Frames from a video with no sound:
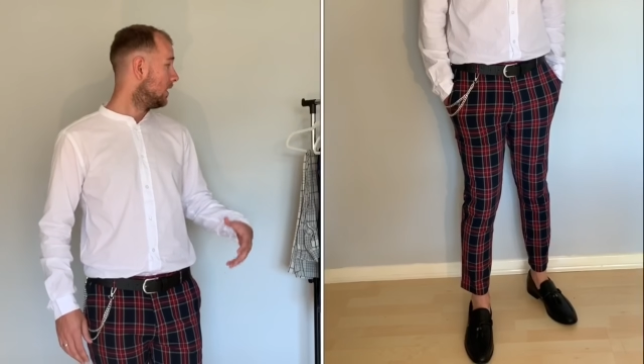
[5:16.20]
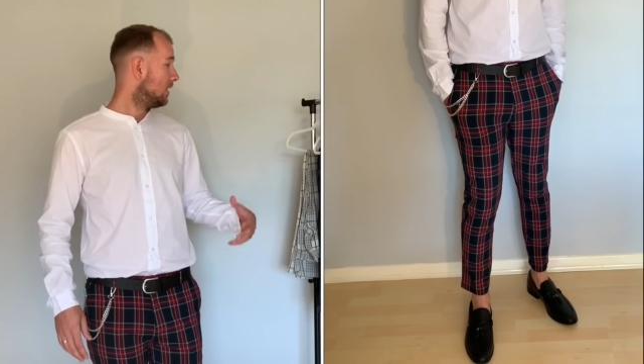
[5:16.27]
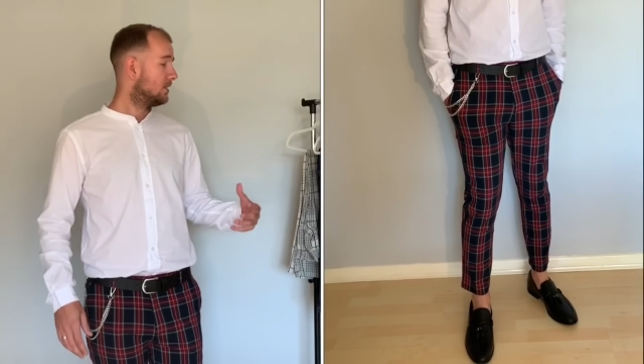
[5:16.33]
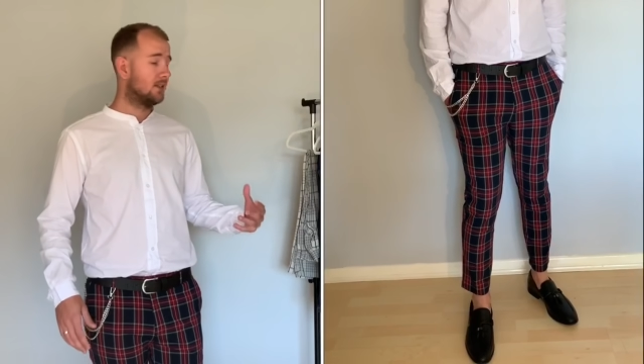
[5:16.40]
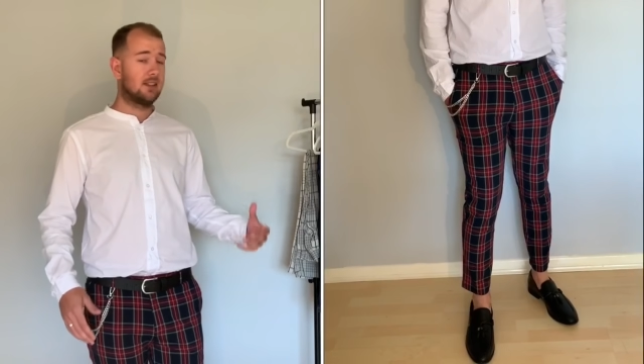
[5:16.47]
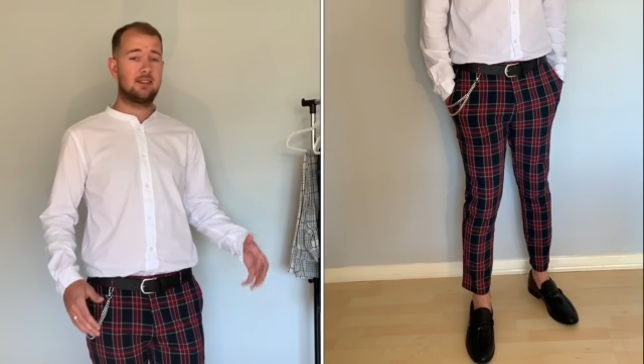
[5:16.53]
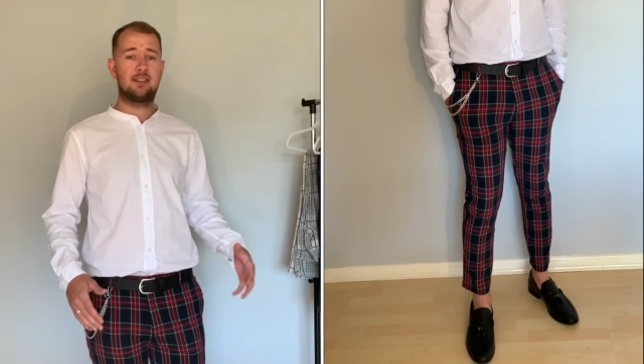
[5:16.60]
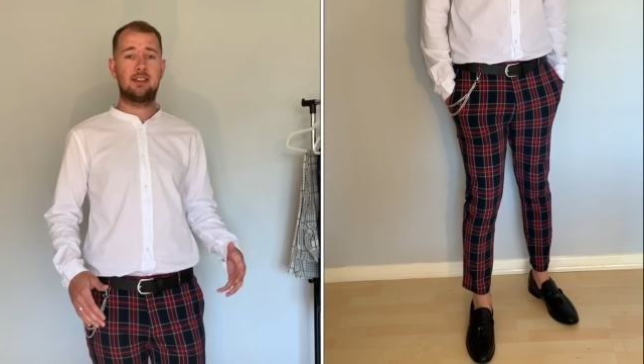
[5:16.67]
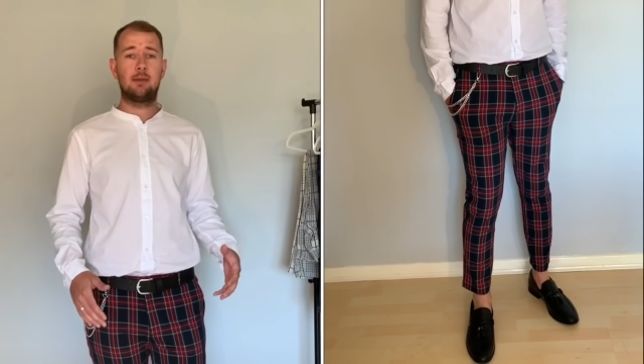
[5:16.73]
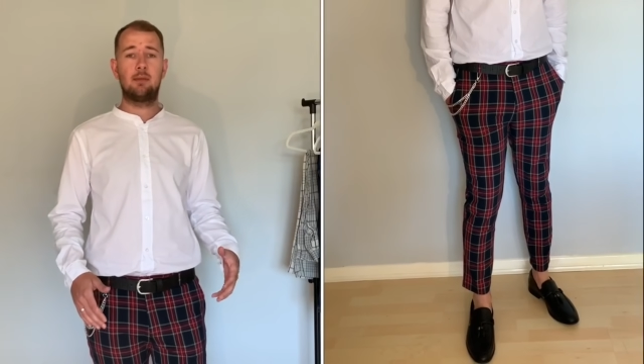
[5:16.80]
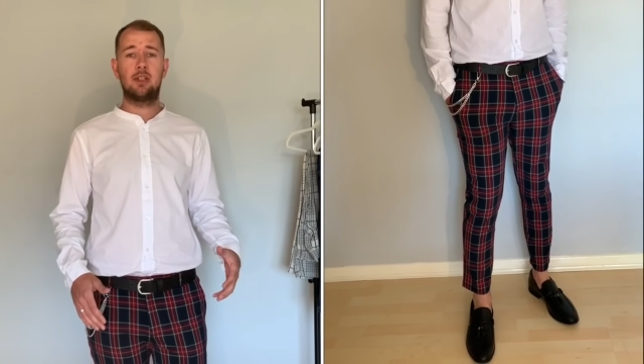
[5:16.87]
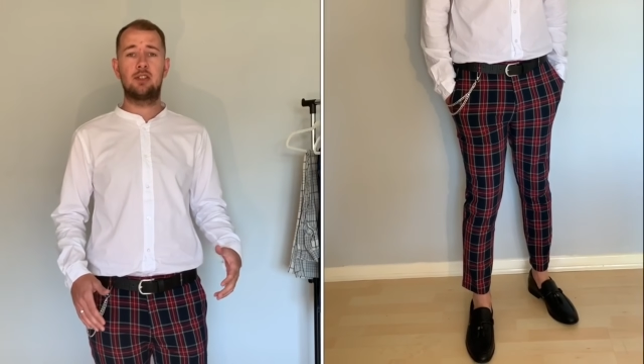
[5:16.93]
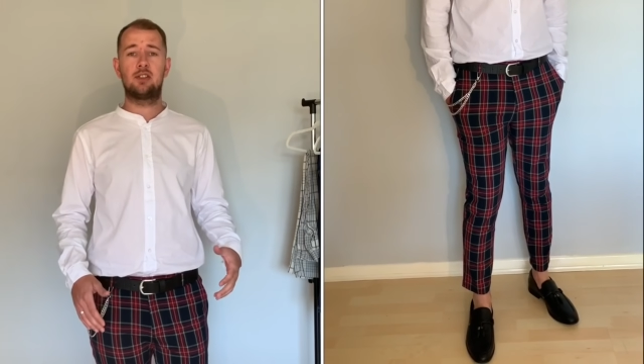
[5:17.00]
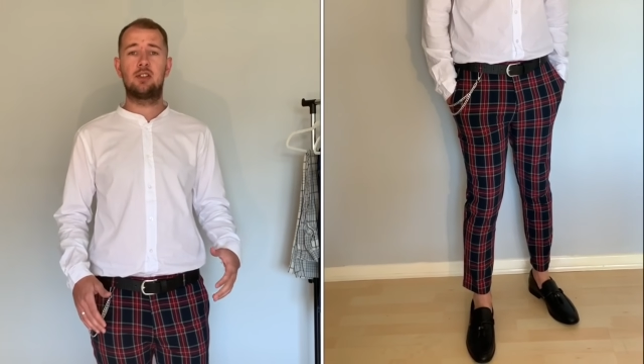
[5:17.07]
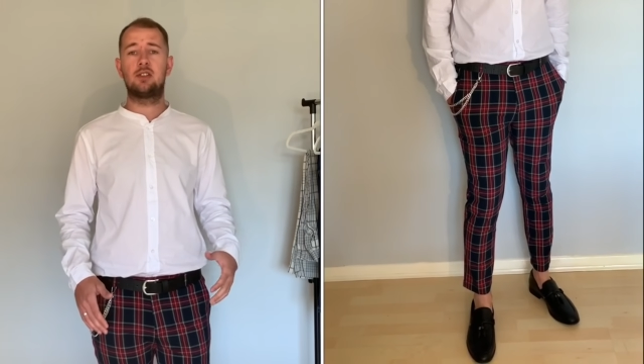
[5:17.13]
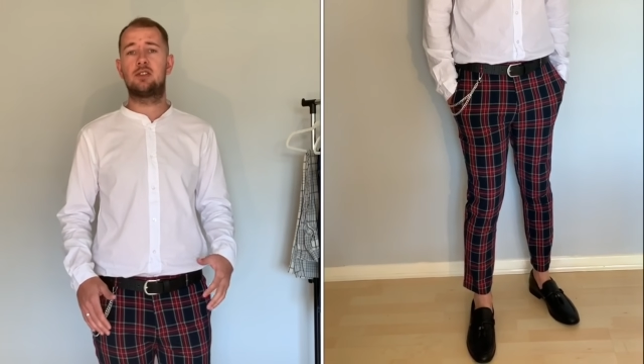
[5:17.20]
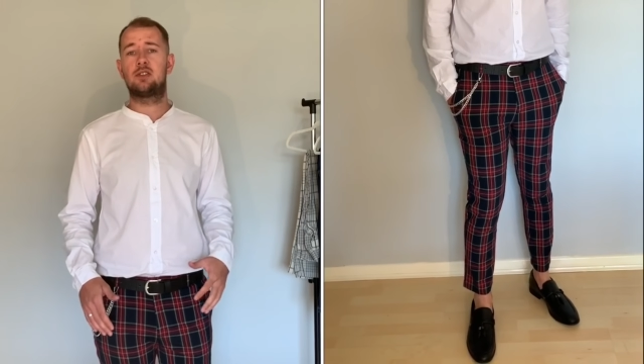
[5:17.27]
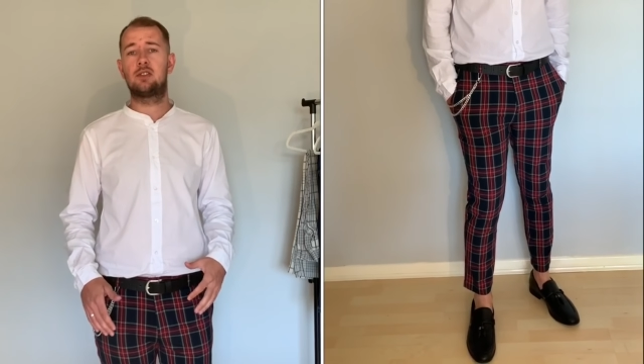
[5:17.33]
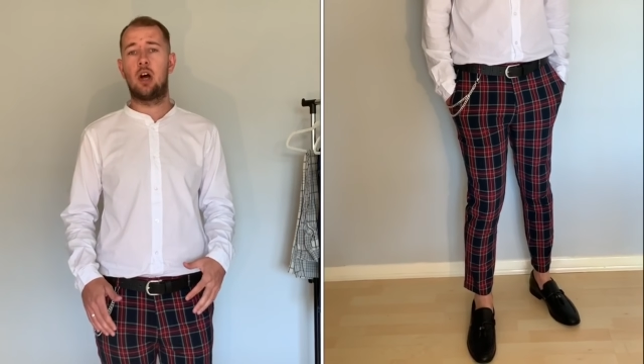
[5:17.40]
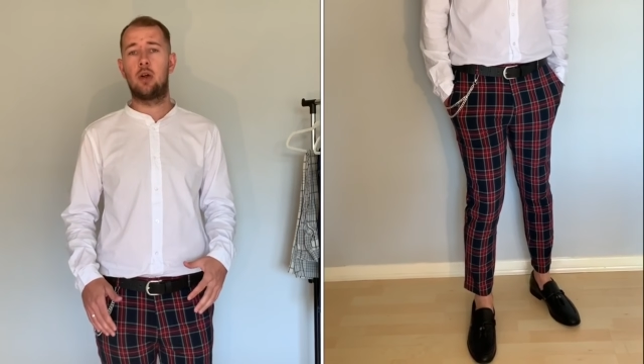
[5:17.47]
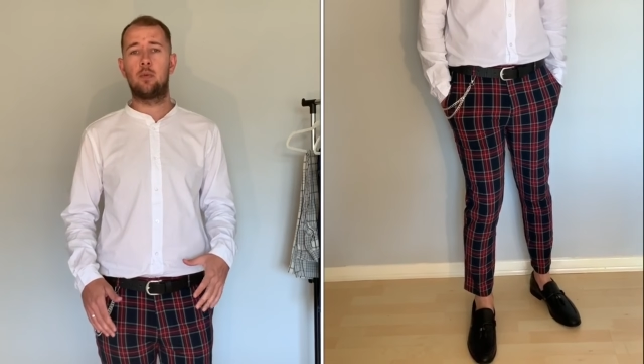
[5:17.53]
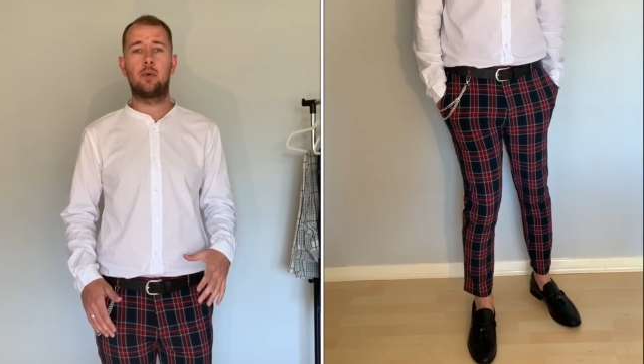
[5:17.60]
So similar to the
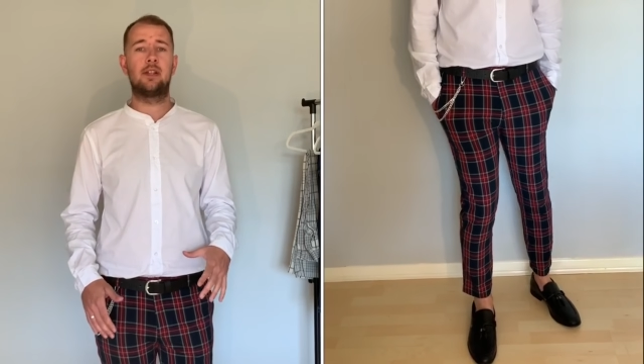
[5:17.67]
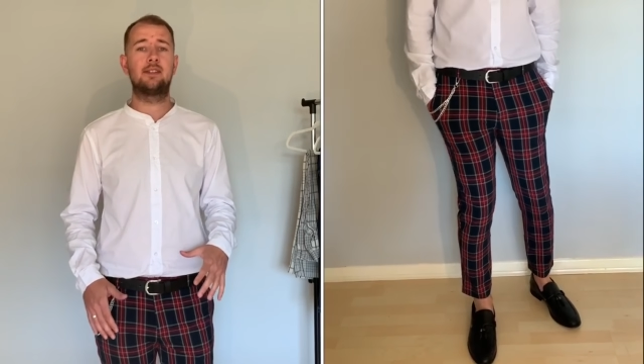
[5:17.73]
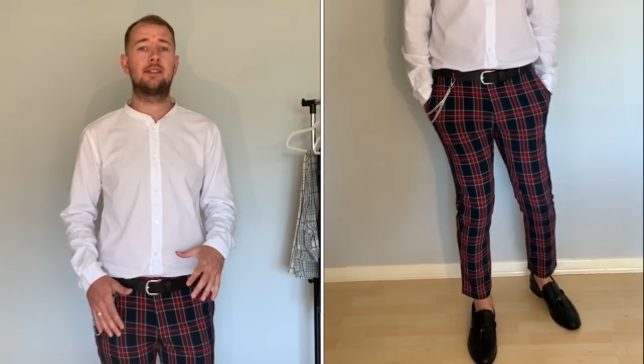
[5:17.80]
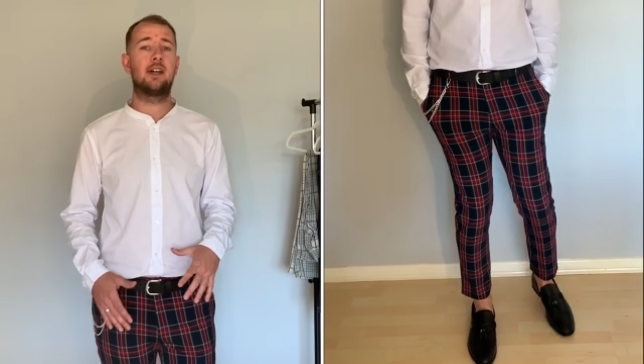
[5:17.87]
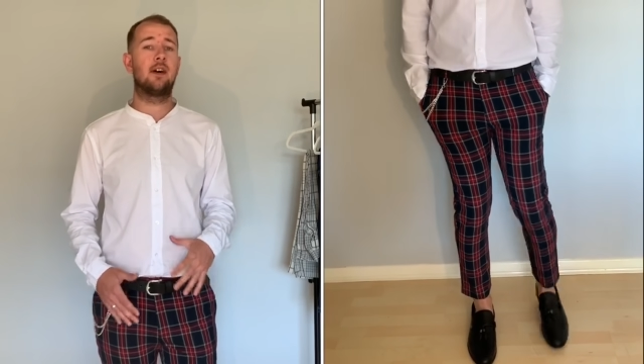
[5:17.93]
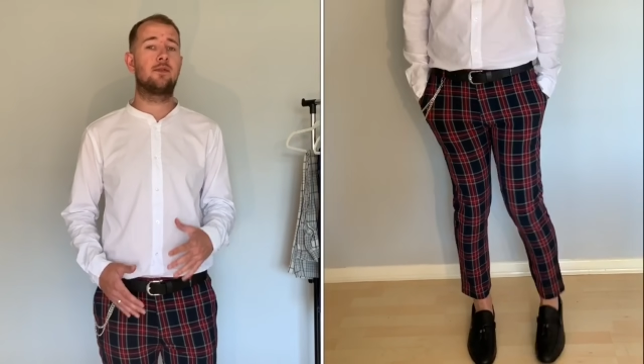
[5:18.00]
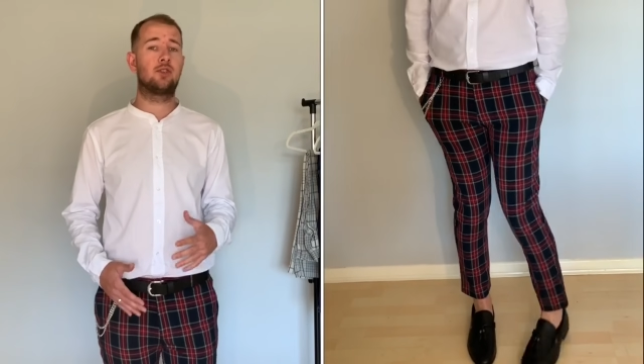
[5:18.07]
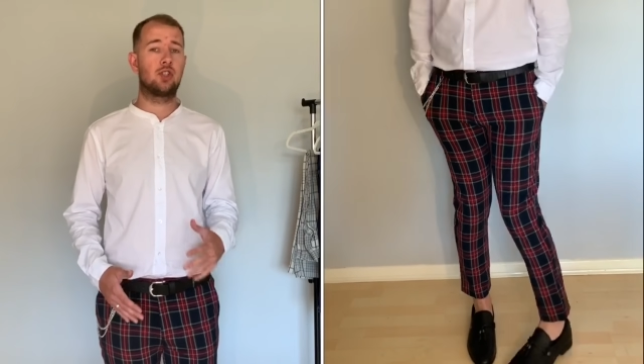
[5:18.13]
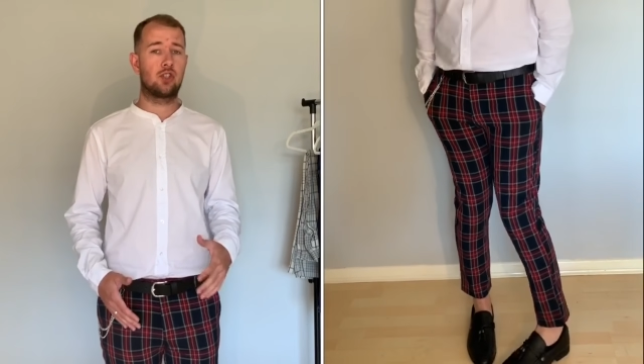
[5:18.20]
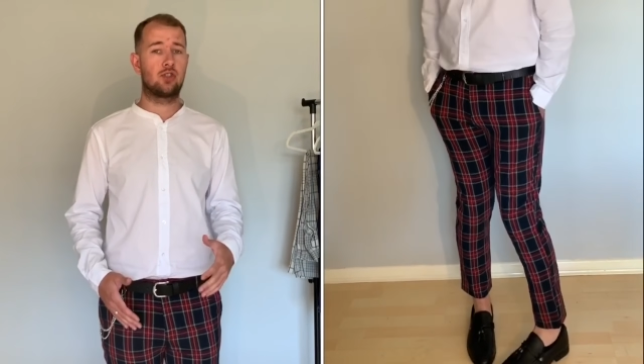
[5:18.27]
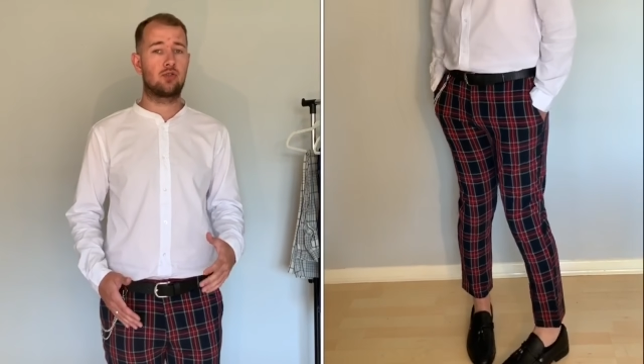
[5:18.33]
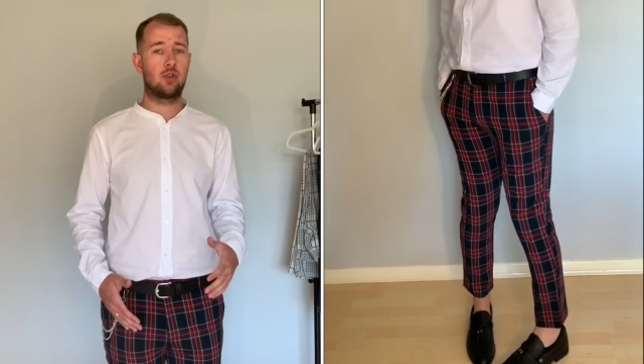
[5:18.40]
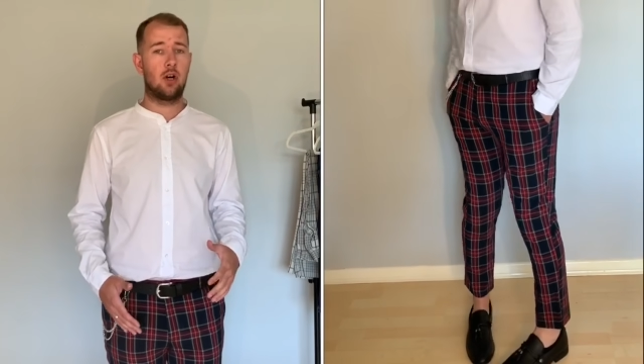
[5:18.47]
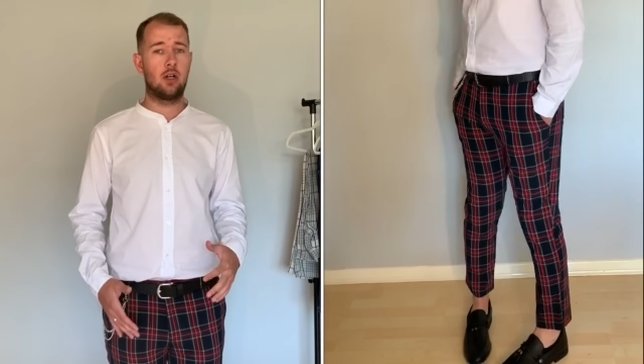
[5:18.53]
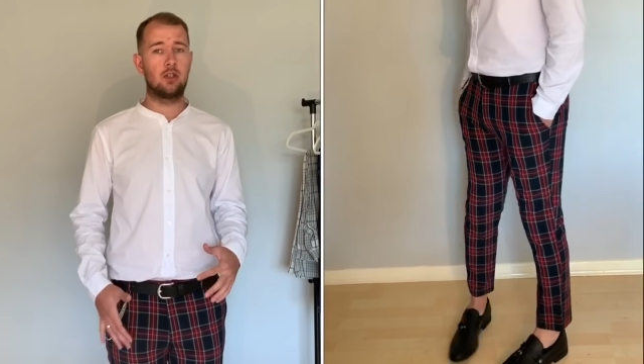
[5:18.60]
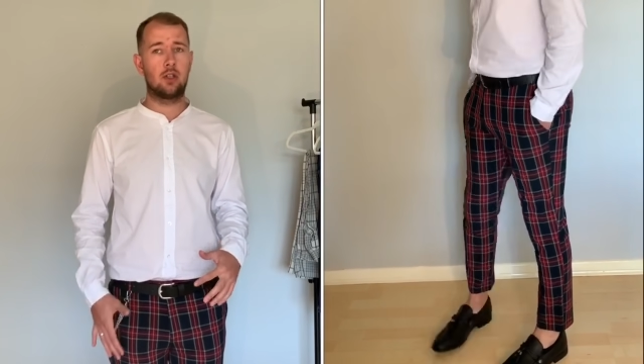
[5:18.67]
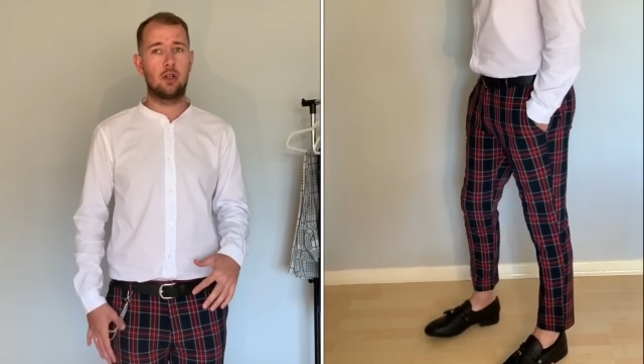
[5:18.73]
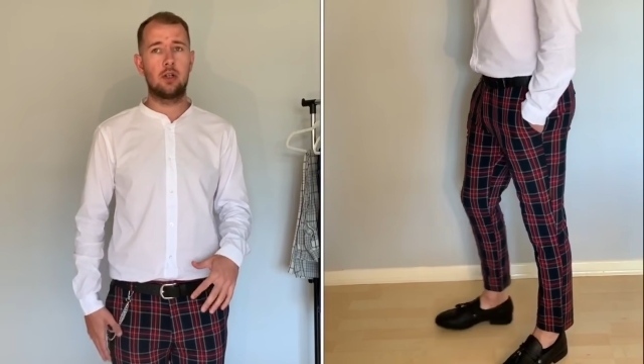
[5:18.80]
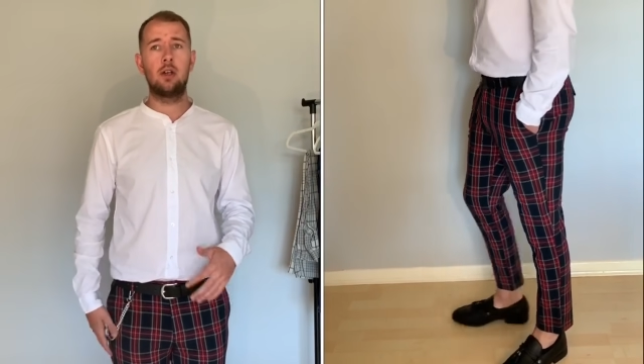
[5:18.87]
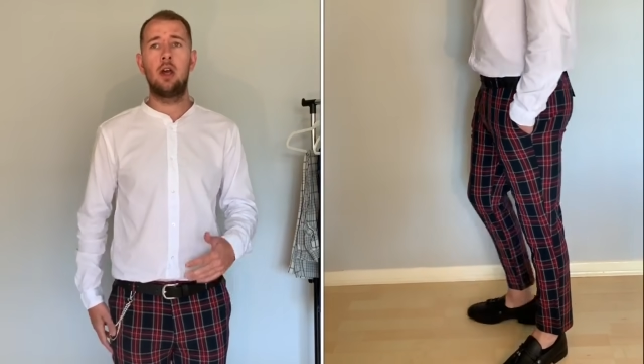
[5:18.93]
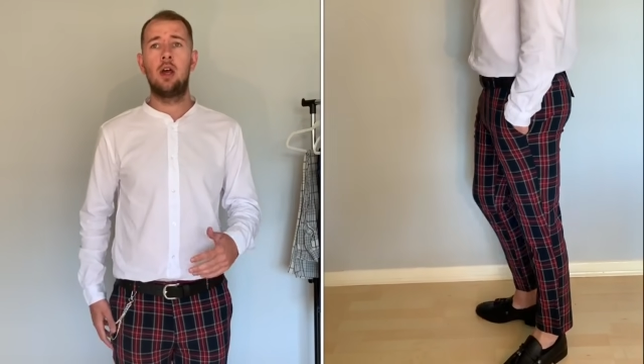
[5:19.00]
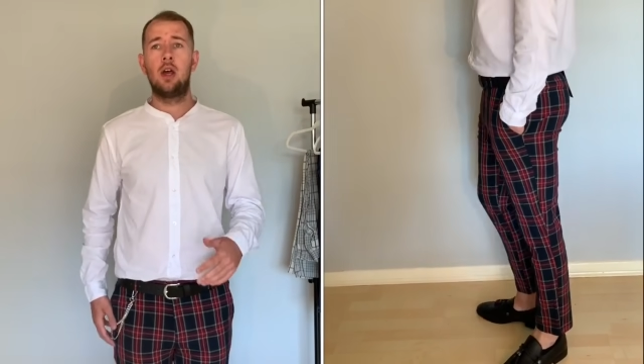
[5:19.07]
stone ones that I've just tried
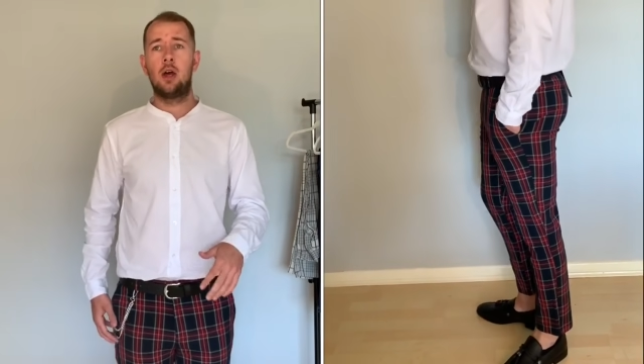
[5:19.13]
on,